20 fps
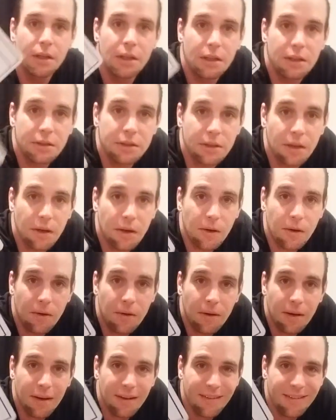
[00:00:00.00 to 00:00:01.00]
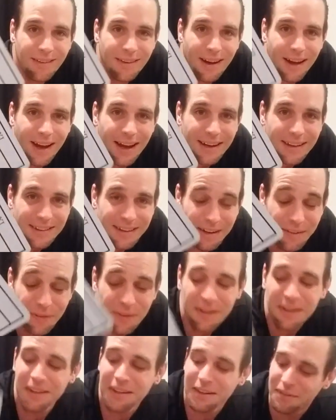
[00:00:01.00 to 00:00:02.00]
So I
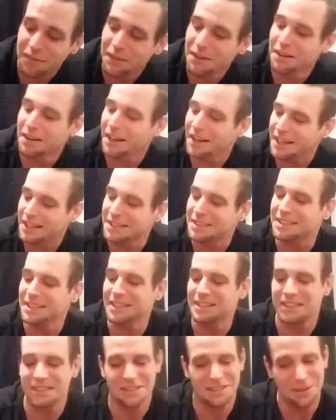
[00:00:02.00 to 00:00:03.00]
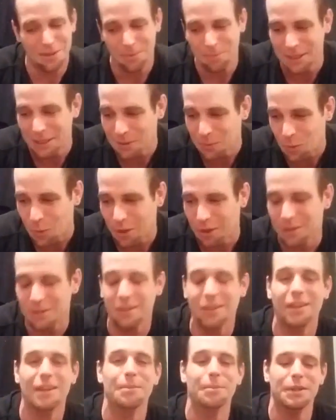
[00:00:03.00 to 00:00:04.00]
definitely feel like it's it's still being worked
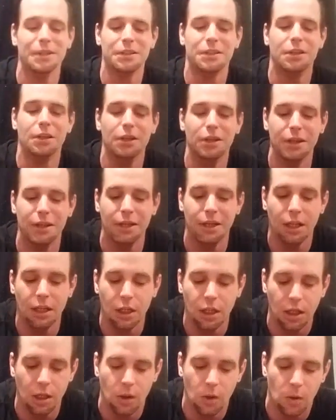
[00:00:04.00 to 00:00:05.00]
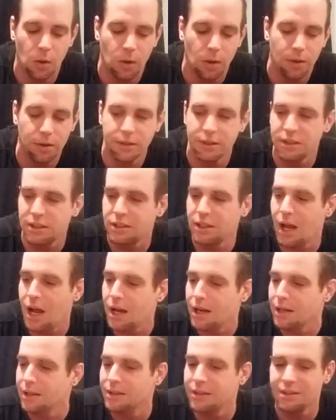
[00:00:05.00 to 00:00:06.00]
on, but good lord, the
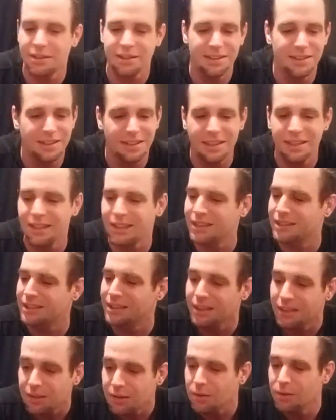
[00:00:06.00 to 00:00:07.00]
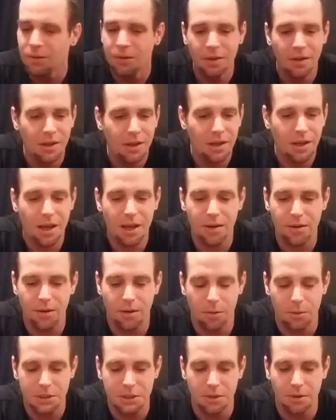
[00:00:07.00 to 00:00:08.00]
saga does is it going to continue? I don't
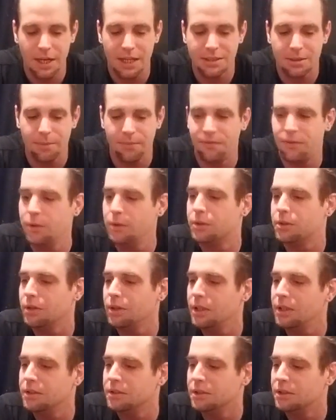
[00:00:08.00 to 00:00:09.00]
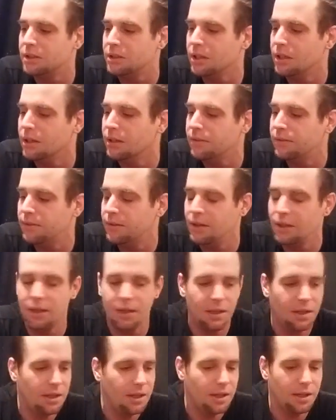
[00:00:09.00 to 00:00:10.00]
know. We still got some future energy stuff.
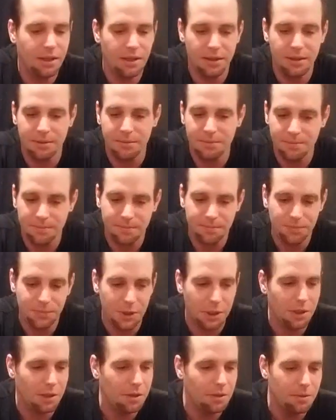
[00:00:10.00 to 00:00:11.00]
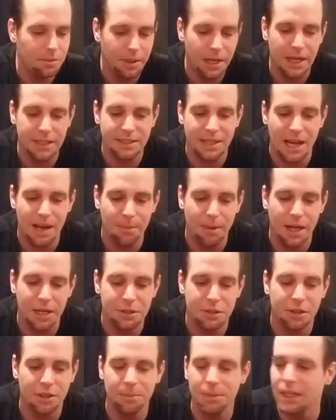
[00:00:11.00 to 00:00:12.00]
Um, you know, we got timelines
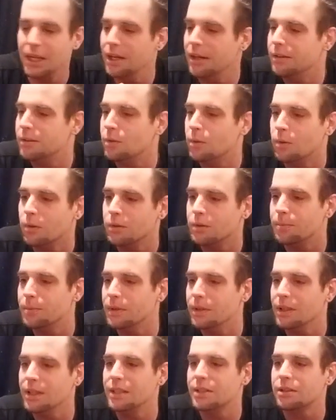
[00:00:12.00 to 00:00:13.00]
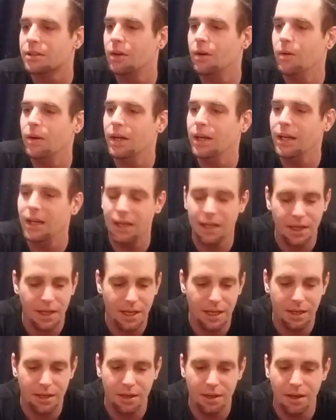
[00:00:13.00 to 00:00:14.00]
you're going to be headed towards. But let's go ahead
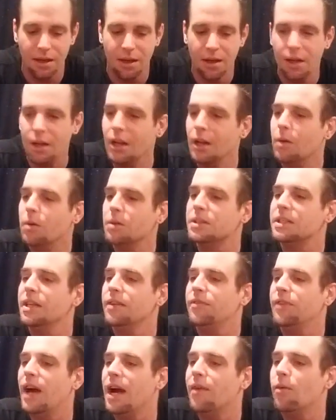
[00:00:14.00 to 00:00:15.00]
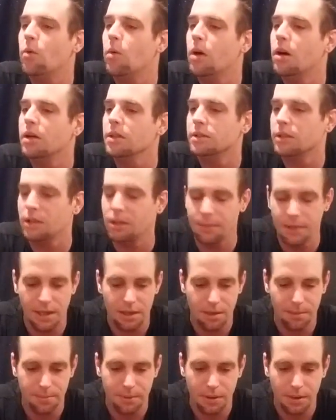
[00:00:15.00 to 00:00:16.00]
and uh, what's that Five of Wands all
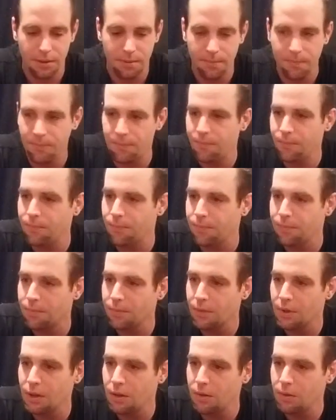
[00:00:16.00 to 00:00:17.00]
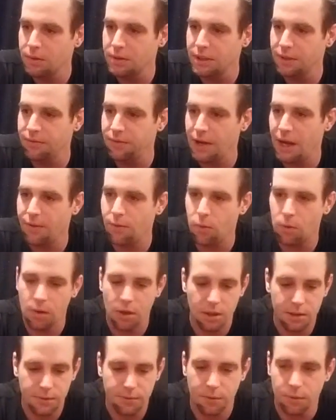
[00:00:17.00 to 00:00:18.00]
about up there? What's that Five of
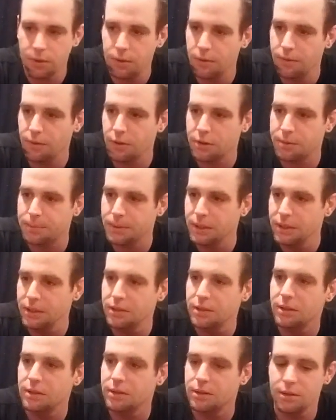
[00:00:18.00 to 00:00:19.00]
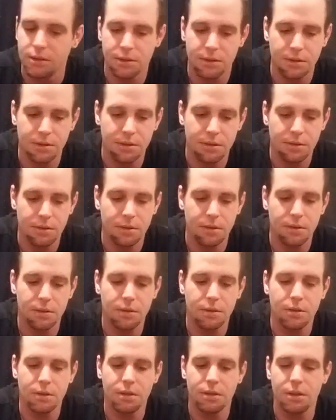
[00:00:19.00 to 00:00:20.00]
Wands for, Universe, please?
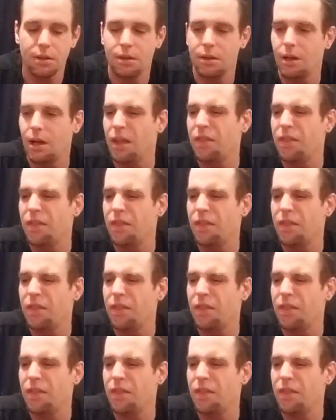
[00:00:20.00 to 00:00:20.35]
I